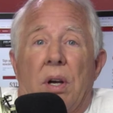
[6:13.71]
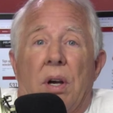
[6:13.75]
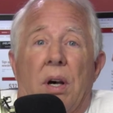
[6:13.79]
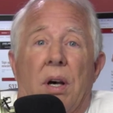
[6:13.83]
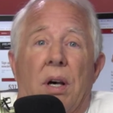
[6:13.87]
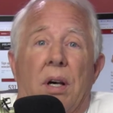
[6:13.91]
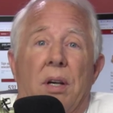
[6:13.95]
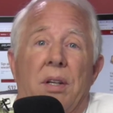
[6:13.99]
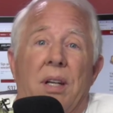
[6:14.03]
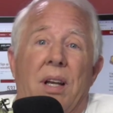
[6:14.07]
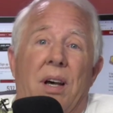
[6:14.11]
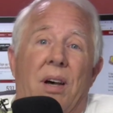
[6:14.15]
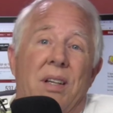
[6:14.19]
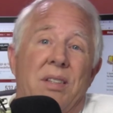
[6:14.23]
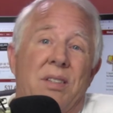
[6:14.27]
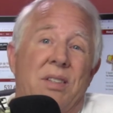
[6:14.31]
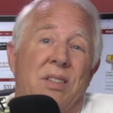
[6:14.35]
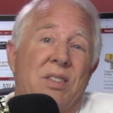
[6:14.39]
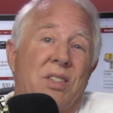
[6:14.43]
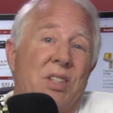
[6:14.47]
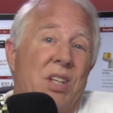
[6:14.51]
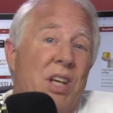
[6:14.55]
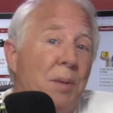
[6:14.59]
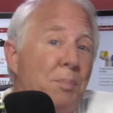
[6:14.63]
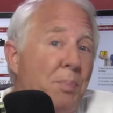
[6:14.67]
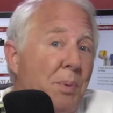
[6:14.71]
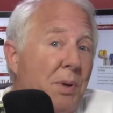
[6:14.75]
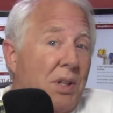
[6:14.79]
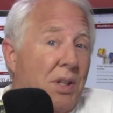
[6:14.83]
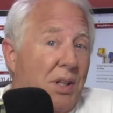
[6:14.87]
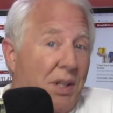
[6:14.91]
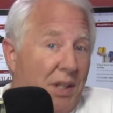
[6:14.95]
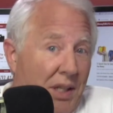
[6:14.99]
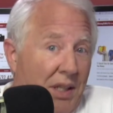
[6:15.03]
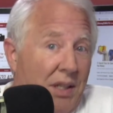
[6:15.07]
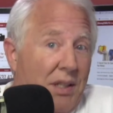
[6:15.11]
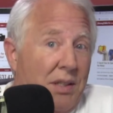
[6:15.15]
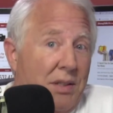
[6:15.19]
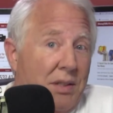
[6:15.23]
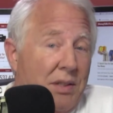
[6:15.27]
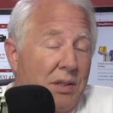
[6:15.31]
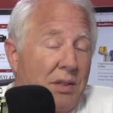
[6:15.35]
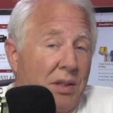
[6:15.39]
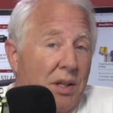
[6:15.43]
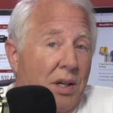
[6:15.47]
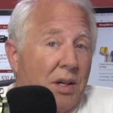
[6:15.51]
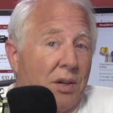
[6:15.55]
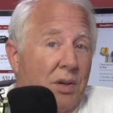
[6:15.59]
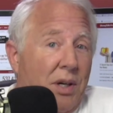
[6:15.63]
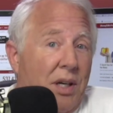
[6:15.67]
Now, typically,
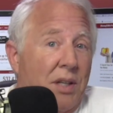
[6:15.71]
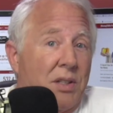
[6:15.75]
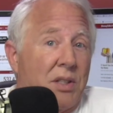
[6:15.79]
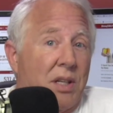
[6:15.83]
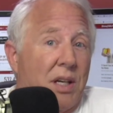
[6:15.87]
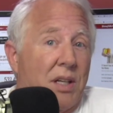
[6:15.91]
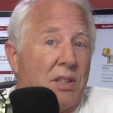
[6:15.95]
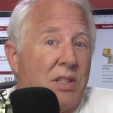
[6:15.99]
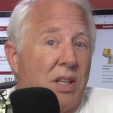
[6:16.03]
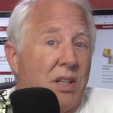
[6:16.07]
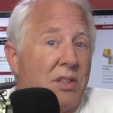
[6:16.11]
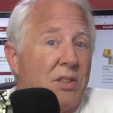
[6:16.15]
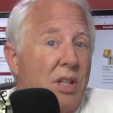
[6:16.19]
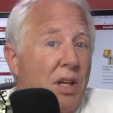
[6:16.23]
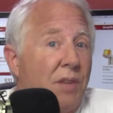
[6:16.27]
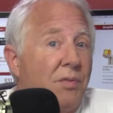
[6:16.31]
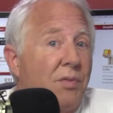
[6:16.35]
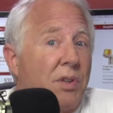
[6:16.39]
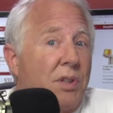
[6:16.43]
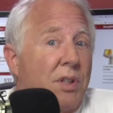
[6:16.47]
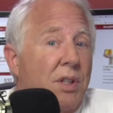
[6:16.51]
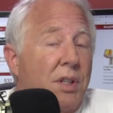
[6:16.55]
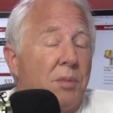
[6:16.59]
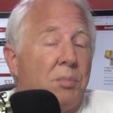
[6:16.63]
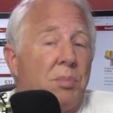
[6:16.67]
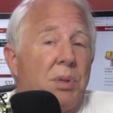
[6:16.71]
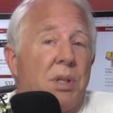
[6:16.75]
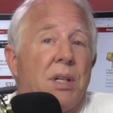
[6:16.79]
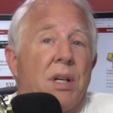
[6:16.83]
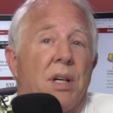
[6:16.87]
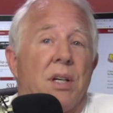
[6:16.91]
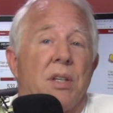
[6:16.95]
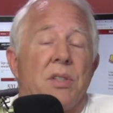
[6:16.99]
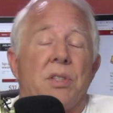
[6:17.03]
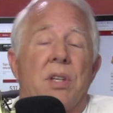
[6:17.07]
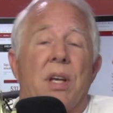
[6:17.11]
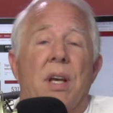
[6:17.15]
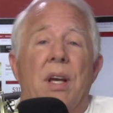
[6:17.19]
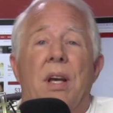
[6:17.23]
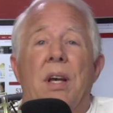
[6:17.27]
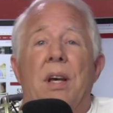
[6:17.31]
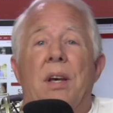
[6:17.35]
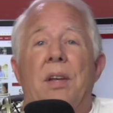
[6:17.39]
though, I say typically because